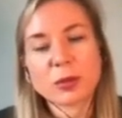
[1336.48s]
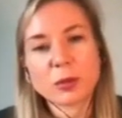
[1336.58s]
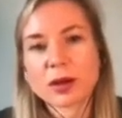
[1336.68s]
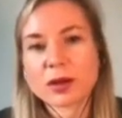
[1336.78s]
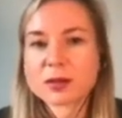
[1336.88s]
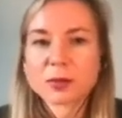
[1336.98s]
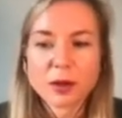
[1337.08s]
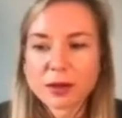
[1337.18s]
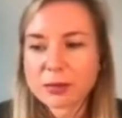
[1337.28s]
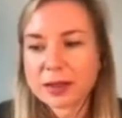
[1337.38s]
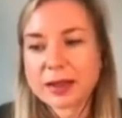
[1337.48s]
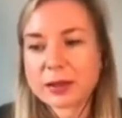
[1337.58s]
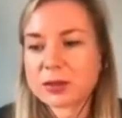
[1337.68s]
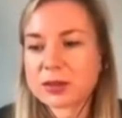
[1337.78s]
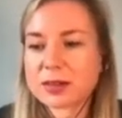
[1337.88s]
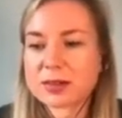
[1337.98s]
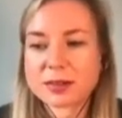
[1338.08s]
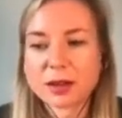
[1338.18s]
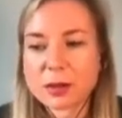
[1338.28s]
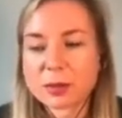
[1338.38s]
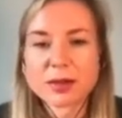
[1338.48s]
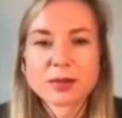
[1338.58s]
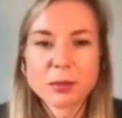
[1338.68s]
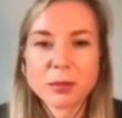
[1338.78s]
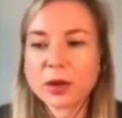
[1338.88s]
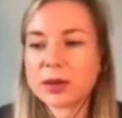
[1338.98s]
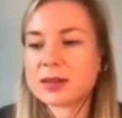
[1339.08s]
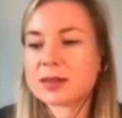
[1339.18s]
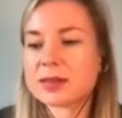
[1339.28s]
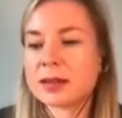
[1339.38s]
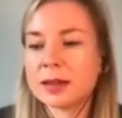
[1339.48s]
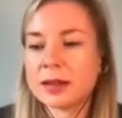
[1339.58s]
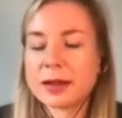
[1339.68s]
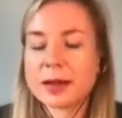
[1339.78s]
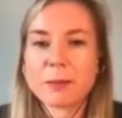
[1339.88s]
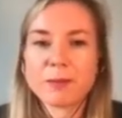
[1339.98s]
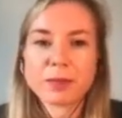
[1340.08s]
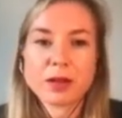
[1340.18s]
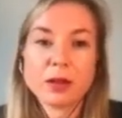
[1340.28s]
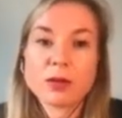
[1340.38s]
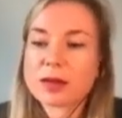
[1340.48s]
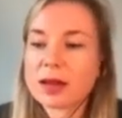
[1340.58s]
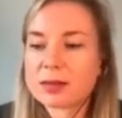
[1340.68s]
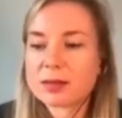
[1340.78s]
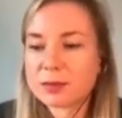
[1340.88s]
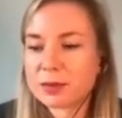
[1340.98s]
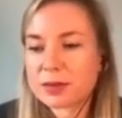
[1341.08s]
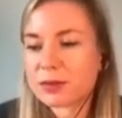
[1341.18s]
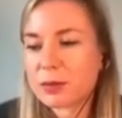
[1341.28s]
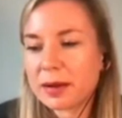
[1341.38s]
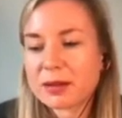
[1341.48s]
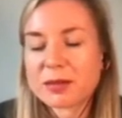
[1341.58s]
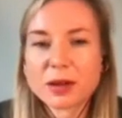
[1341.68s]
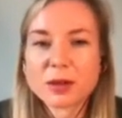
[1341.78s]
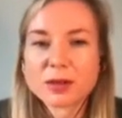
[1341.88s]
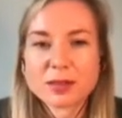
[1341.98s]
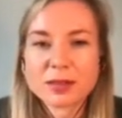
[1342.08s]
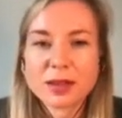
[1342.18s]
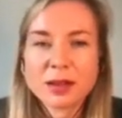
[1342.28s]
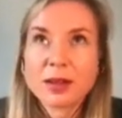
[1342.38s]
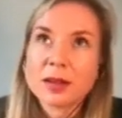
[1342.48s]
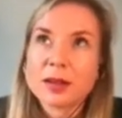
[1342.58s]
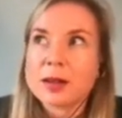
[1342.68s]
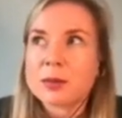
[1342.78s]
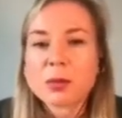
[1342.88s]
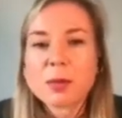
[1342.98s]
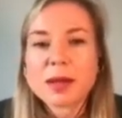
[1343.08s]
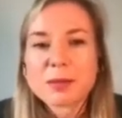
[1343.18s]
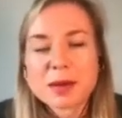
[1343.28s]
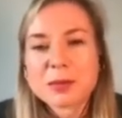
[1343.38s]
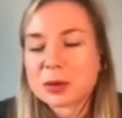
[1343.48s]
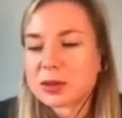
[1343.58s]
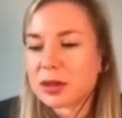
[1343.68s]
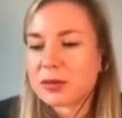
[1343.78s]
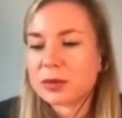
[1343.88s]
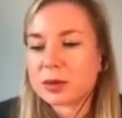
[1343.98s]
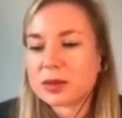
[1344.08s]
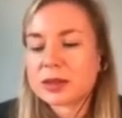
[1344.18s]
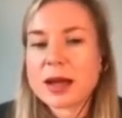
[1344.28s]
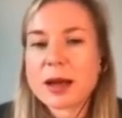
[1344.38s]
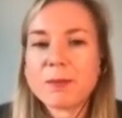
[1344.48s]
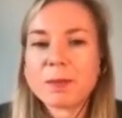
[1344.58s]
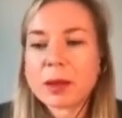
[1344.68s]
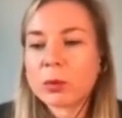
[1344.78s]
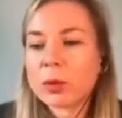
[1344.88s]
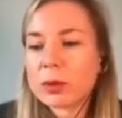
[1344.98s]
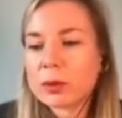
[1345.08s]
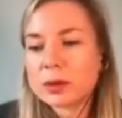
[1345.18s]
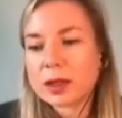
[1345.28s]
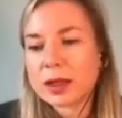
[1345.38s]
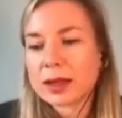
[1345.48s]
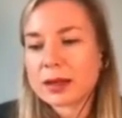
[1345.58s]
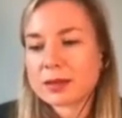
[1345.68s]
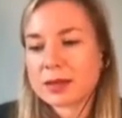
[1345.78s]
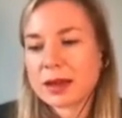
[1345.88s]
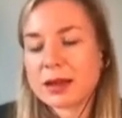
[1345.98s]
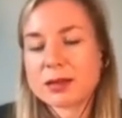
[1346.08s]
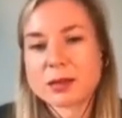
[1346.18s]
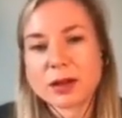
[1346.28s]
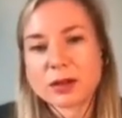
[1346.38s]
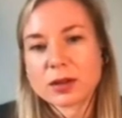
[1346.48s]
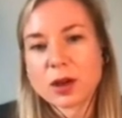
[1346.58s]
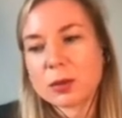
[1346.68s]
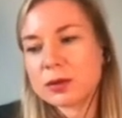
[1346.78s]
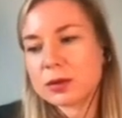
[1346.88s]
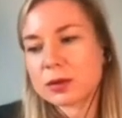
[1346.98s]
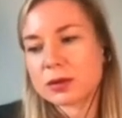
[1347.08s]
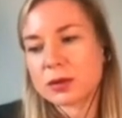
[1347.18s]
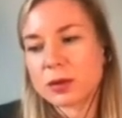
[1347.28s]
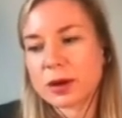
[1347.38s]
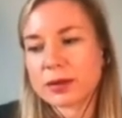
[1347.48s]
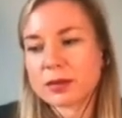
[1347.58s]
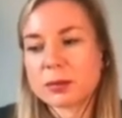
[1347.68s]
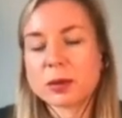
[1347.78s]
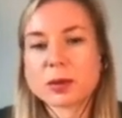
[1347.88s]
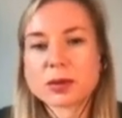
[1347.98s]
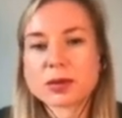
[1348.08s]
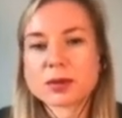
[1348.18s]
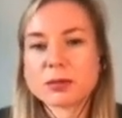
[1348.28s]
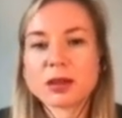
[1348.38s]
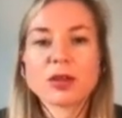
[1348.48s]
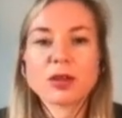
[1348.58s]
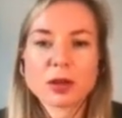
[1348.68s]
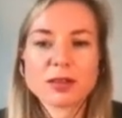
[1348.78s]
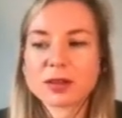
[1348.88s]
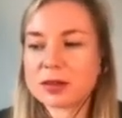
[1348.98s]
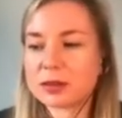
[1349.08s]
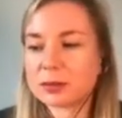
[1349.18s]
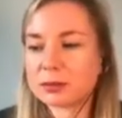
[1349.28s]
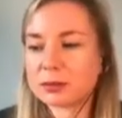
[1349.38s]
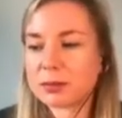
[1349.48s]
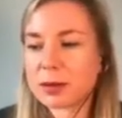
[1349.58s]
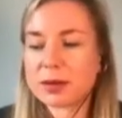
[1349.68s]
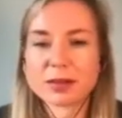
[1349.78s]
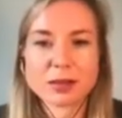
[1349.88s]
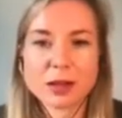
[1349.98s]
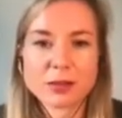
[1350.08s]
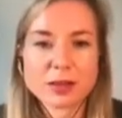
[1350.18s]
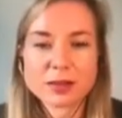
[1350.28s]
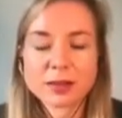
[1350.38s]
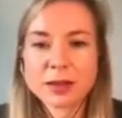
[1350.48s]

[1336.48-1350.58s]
probably a bit more straightforward. And what we were looking at is the case around open source software that supports mission critical public service, and how you might implement that and how the, you know, public administrations might implement that.